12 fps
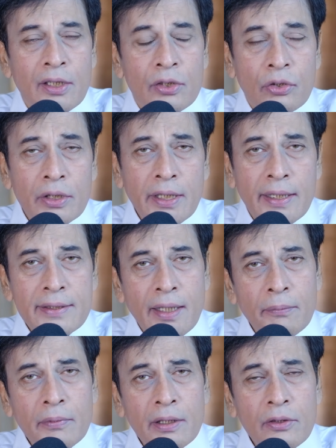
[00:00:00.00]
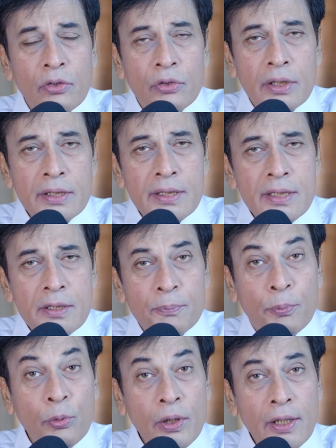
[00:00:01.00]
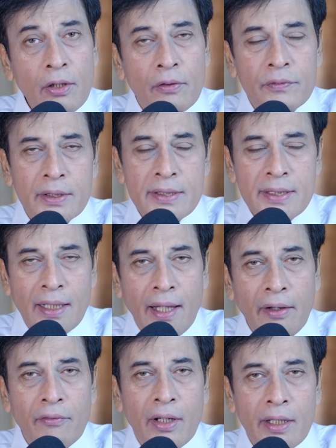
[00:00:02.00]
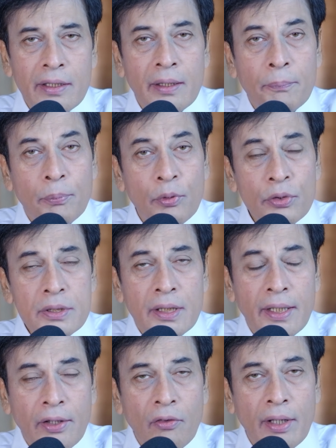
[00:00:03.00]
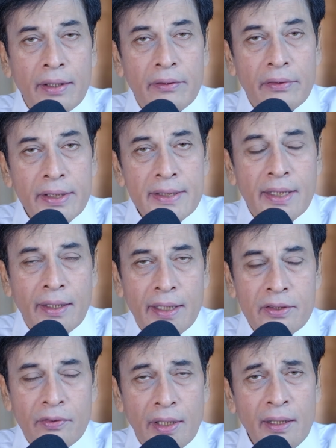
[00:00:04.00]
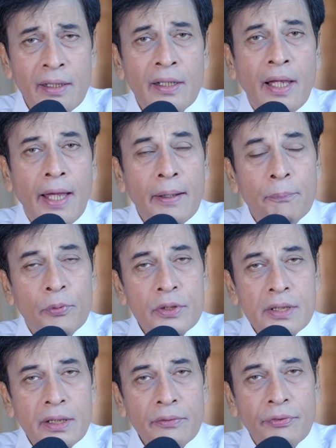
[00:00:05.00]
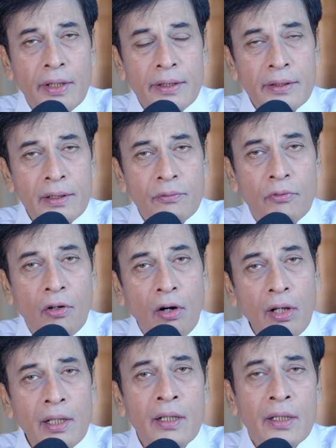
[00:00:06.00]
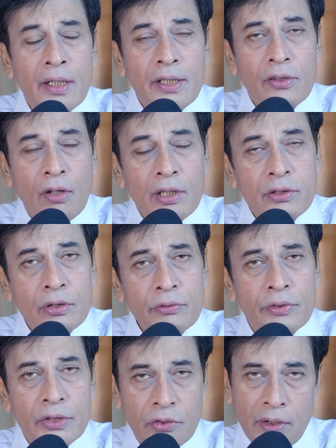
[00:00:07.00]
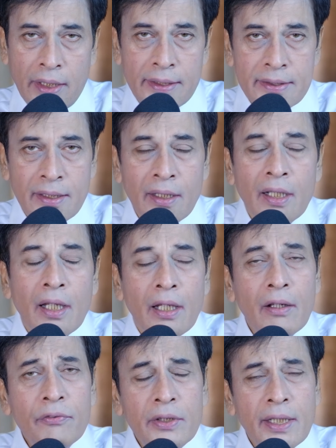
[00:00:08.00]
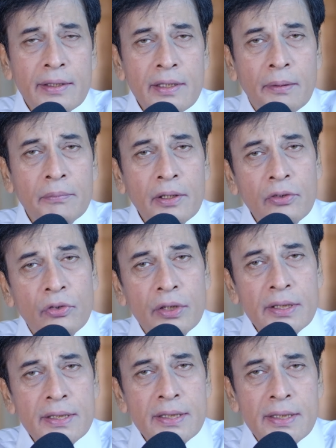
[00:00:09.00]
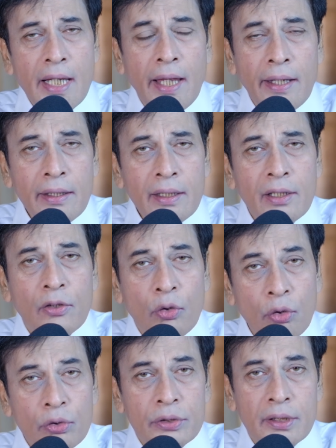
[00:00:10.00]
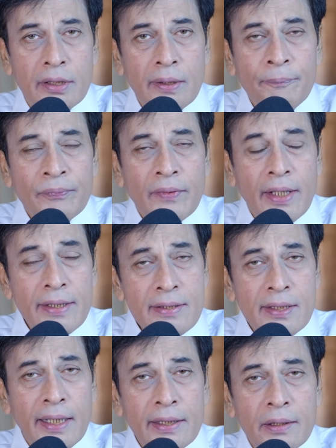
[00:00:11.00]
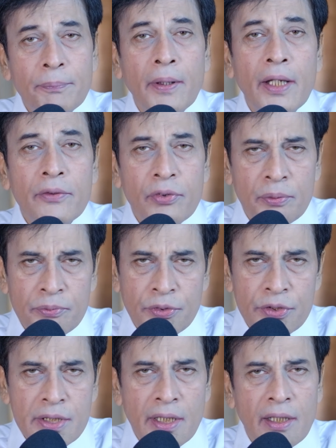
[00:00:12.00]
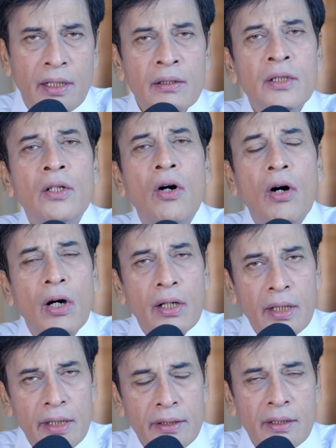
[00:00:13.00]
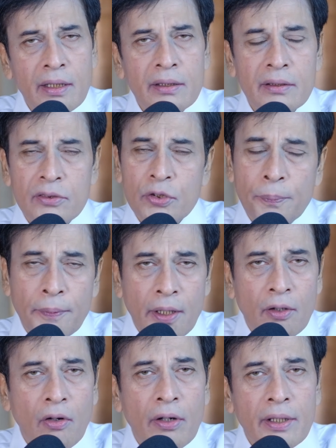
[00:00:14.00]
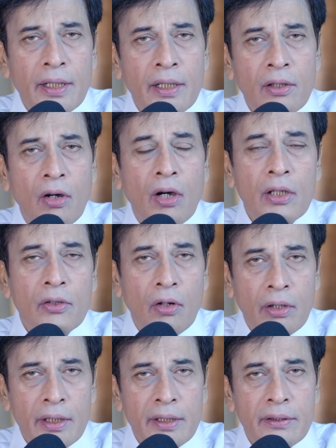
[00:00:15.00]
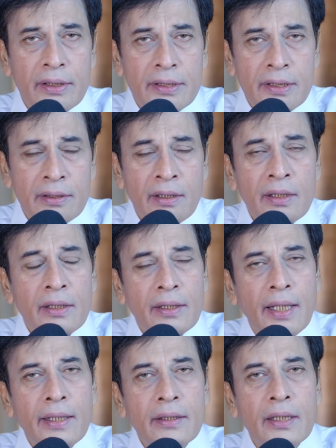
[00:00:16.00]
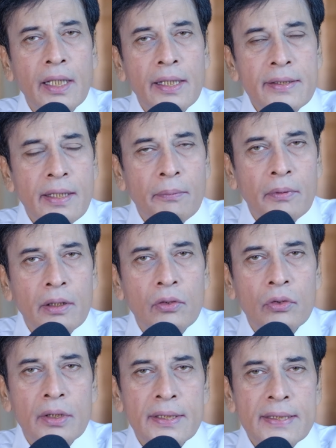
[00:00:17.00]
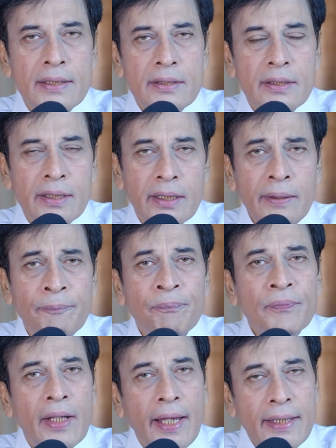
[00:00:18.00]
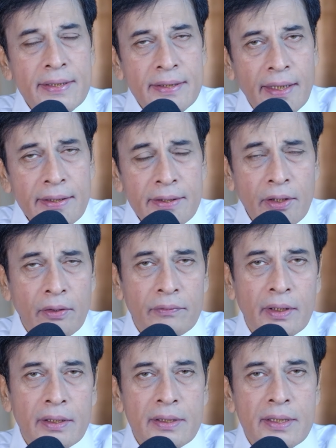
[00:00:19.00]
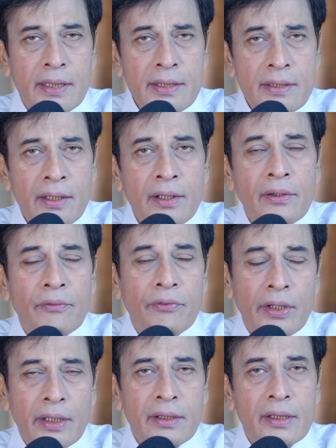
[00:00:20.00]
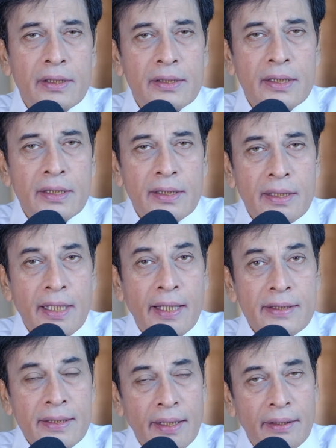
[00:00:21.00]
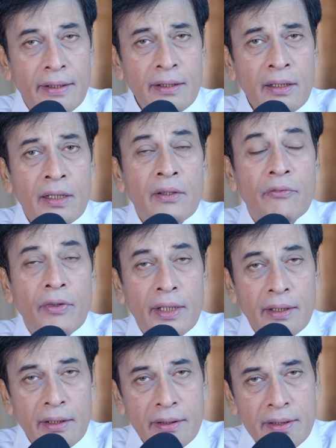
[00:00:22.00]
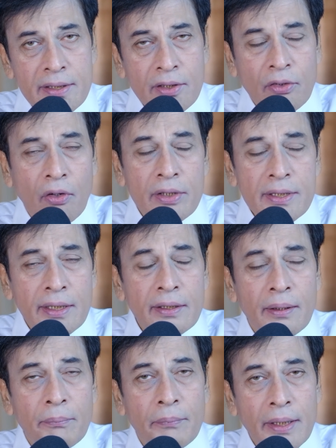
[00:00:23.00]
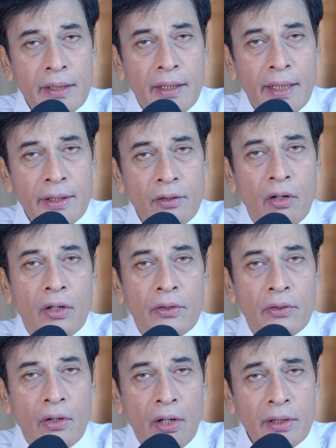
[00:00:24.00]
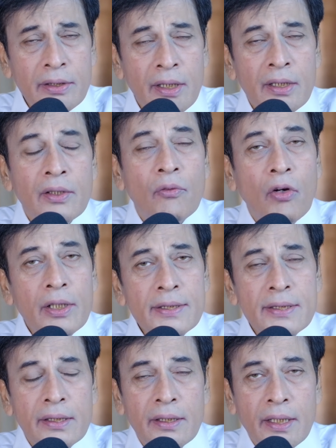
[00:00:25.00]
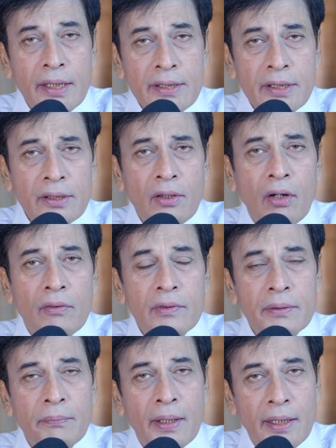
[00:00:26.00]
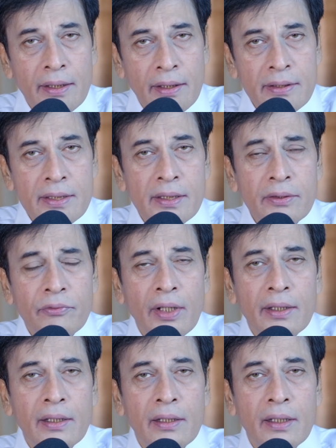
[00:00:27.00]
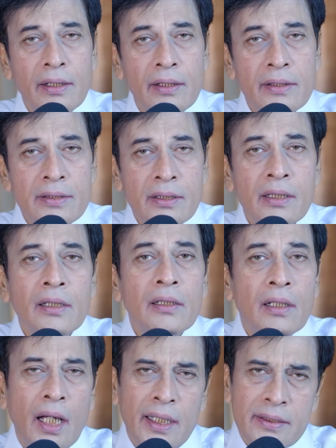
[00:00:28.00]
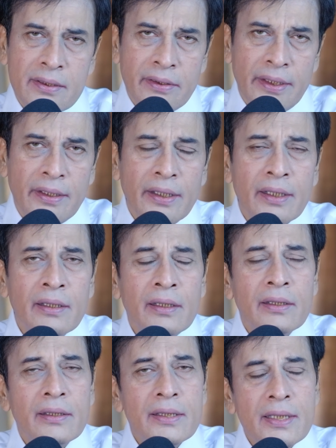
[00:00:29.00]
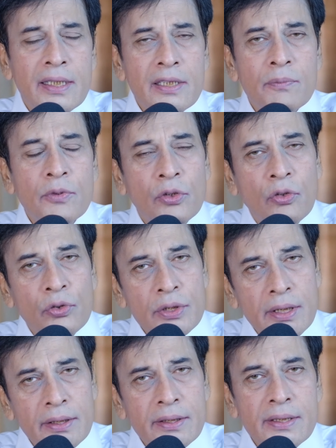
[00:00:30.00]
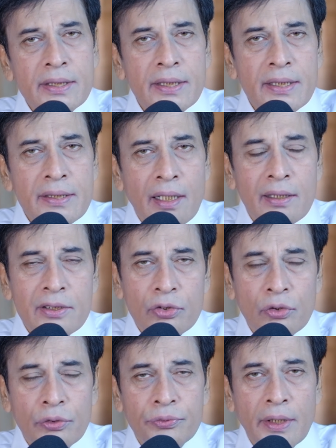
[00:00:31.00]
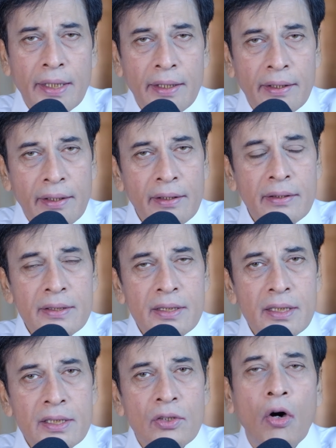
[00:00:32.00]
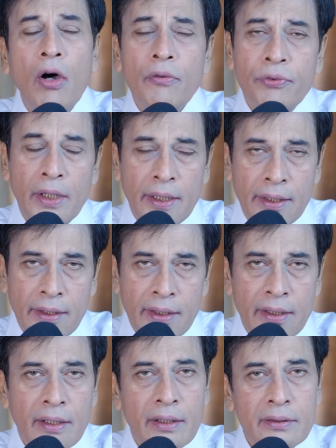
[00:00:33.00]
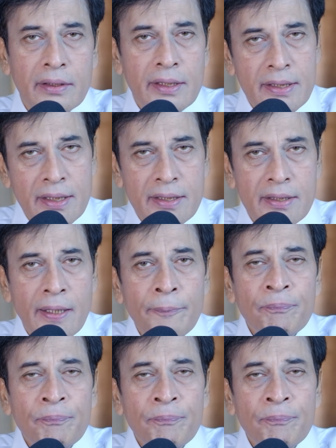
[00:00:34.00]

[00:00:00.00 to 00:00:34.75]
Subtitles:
So the examiner notices pooling of the saliva in the post-cricoid region as well, and posterior pharyngeal wall is also visualized. If the examiner notices any growth inside the pyriform fossa or in supraglottic or glottic region, then the examiner notices the extension of the disease, where the disease is extending, whether it is crossing the midline or not, what is the nature of the malignancy, whether it is ulcerating disease, mucosal disease, ulcerofungating disease or fungating disease.